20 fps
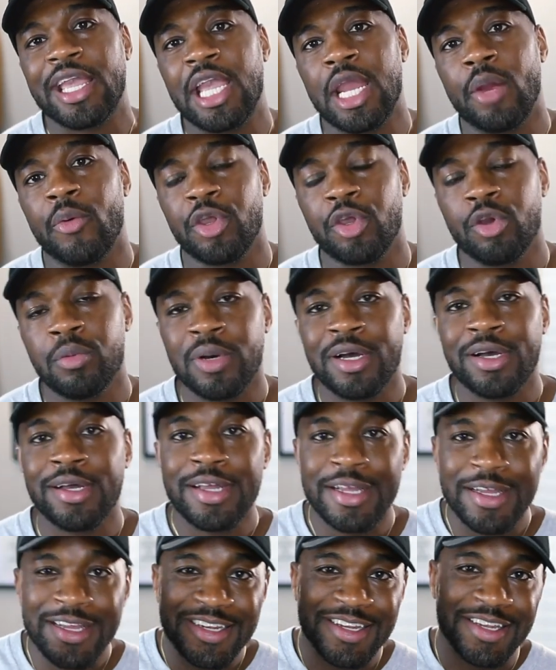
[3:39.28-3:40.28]
Cariuma,
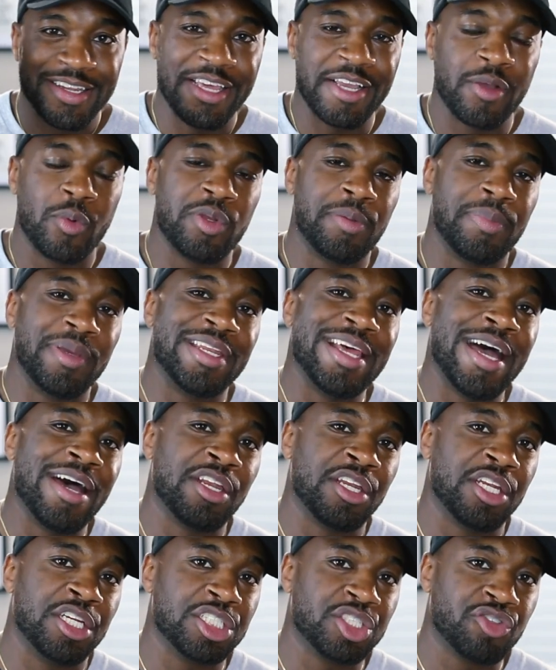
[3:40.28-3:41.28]
the link would be down
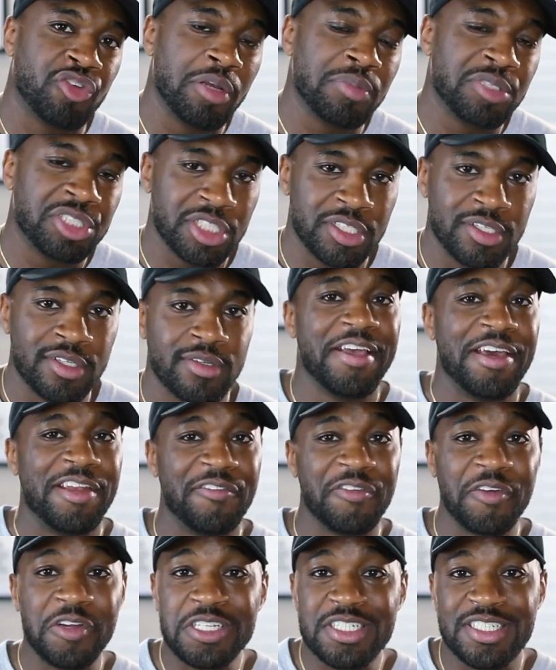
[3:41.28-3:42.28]
in the description. And
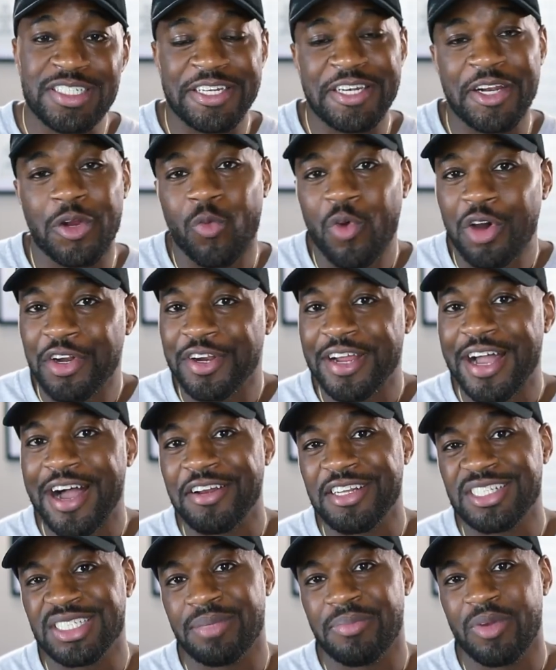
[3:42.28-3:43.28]
if you're just sitting there wondering how
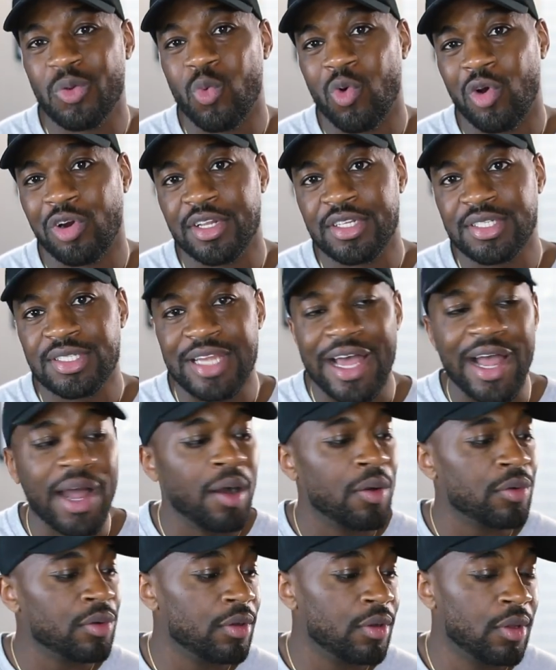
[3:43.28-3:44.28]
these can be worn and
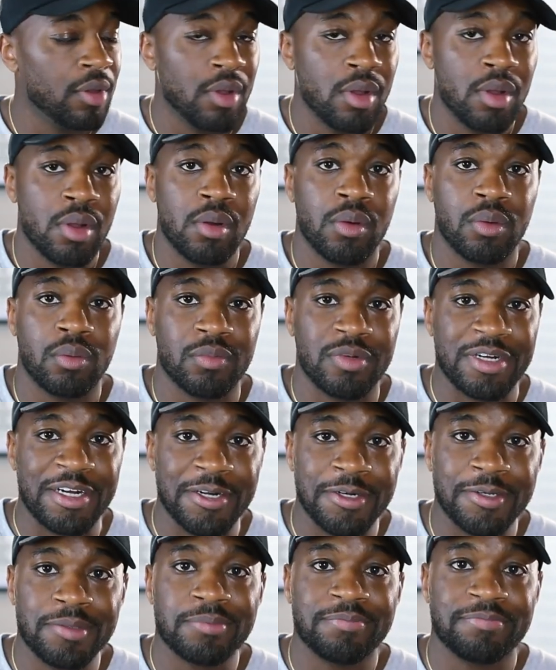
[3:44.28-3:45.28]
styled,
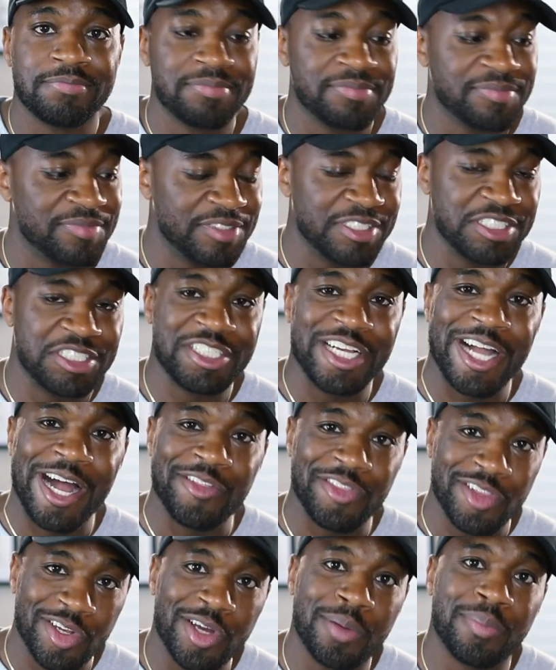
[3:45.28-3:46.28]
well, just check
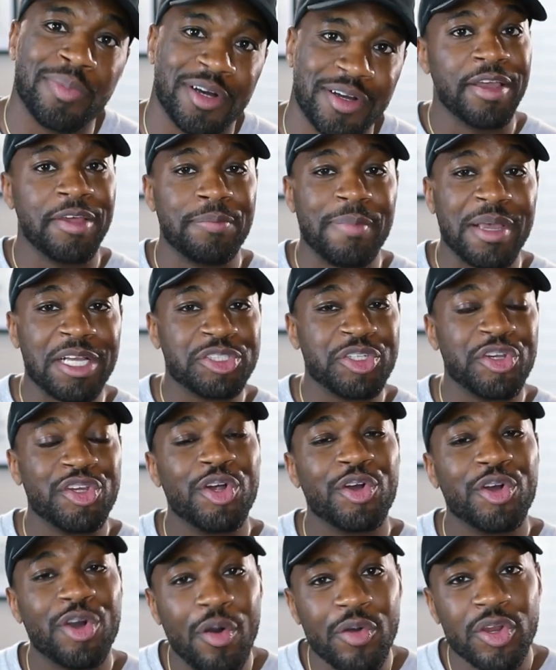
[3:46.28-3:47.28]
out the lookbook. And make sure you
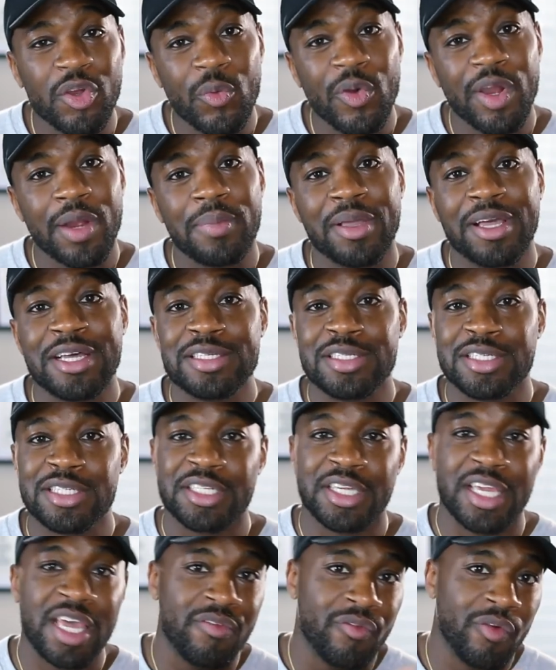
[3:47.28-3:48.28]
don't go anywhere because there's a
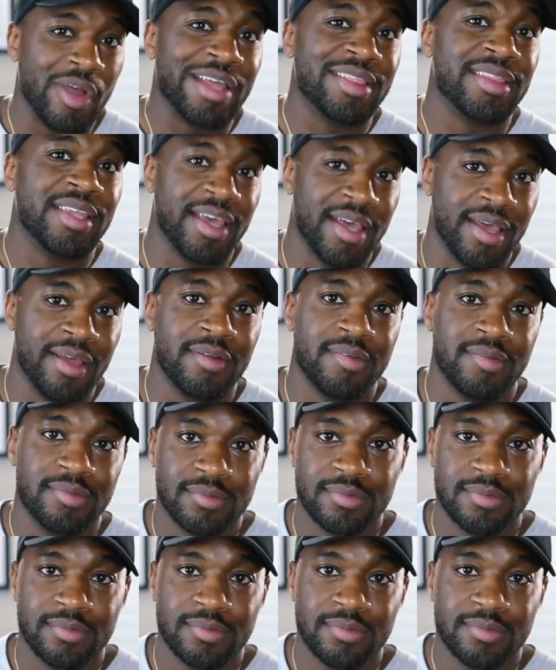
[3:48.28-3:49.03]
giveaway at the end.